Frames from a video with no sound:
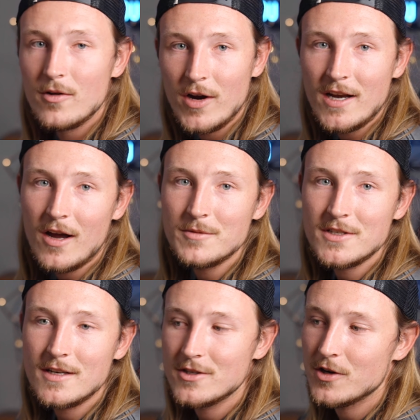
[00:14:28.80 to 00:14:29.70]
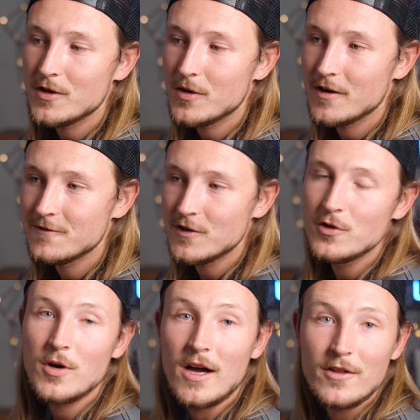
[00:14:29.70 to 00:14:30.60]
Right now, I'm just gonna show you a
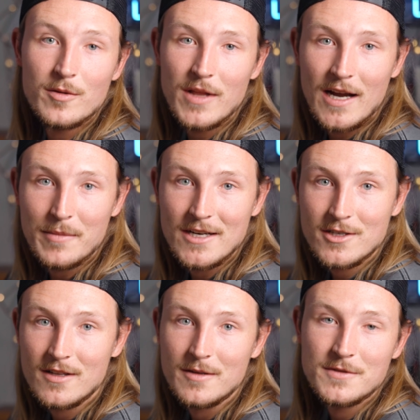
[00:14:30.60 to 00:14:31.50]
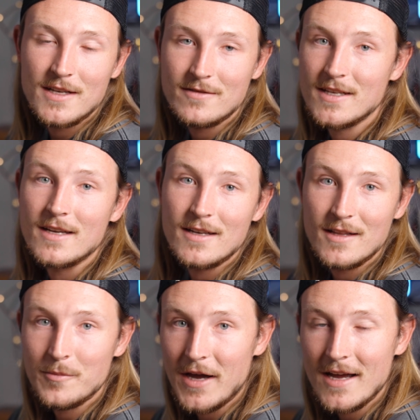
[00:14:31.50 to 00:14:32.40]
few other Blackmagic clips that I've taken
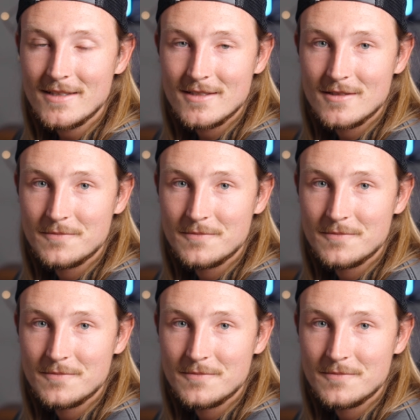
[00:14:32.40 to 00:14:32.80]
in the past.